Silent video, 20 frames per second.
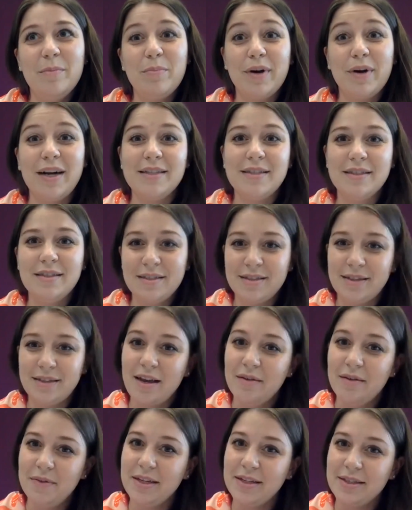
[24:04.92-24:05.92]
presence
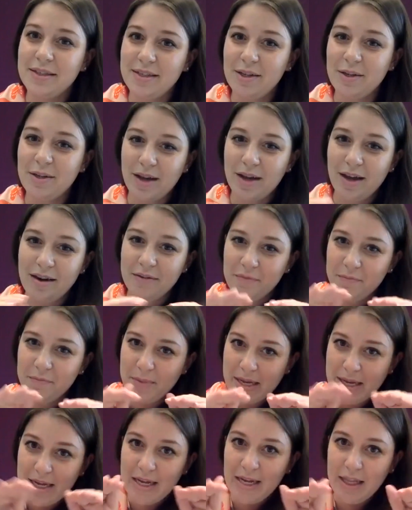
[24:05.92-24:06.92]
of it still kind of
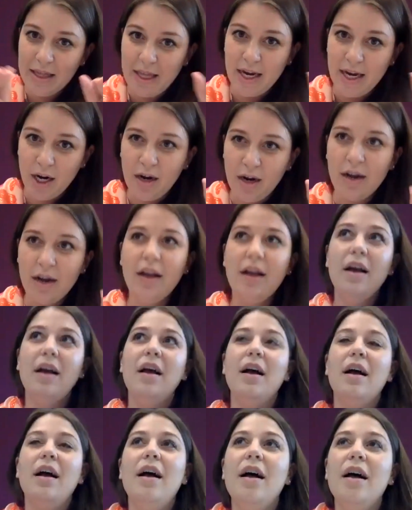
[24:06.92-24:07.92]
being there.
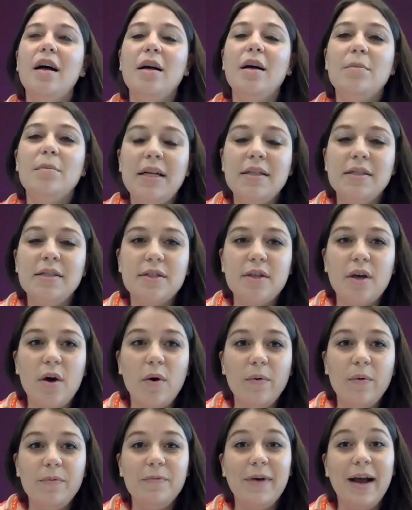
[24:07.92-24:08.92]
And
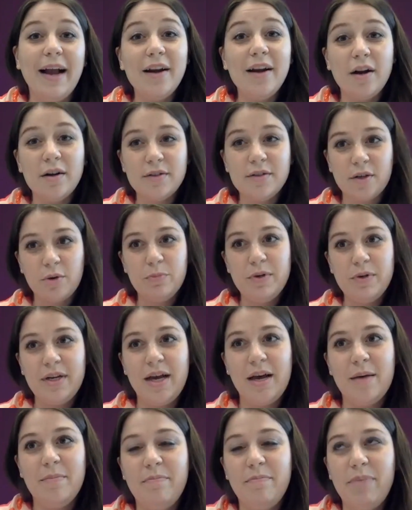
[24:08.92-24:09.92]
so fine arts opened
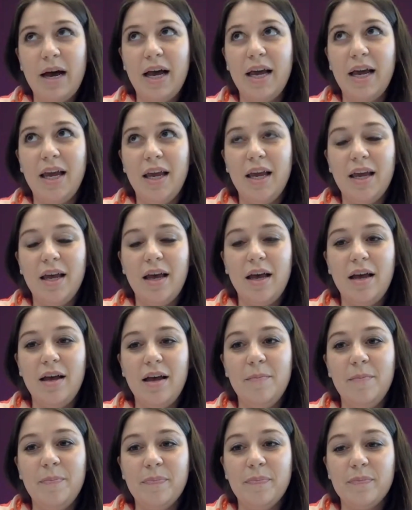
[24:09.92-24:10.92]
up by,
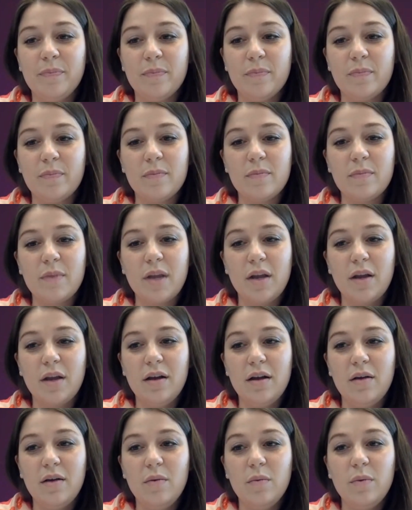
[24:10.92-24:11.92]

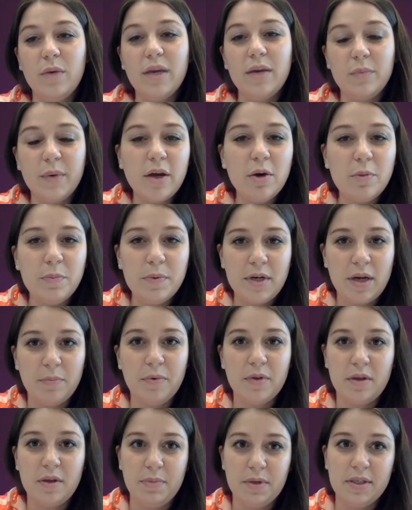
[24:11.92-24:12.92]
we opened up
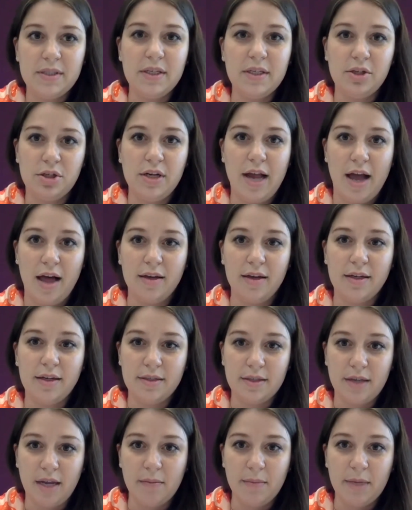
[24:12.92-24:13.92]
with a positionality
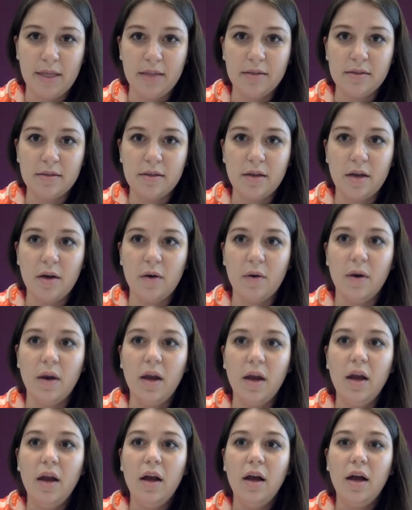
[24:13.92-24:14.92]
statement. So
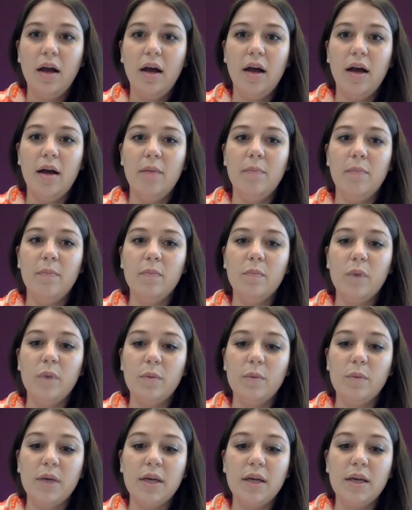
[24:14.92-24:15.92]

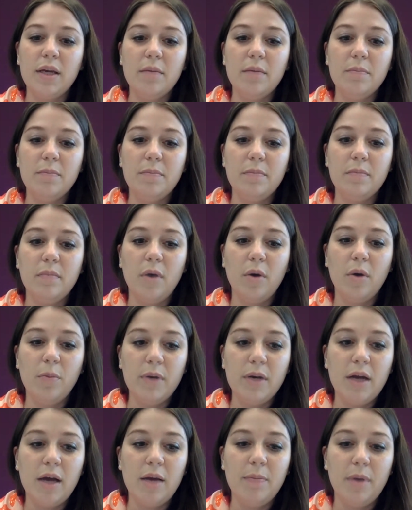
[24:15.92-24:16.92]
when we
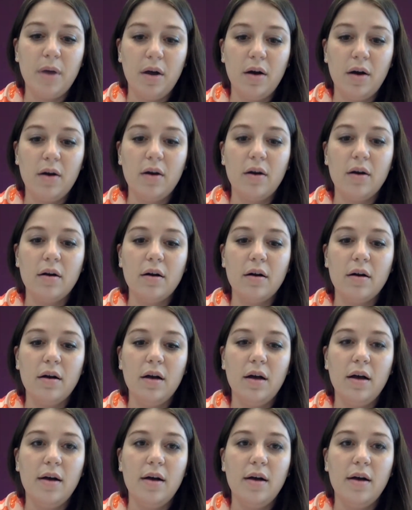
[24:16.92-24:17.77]
opened up our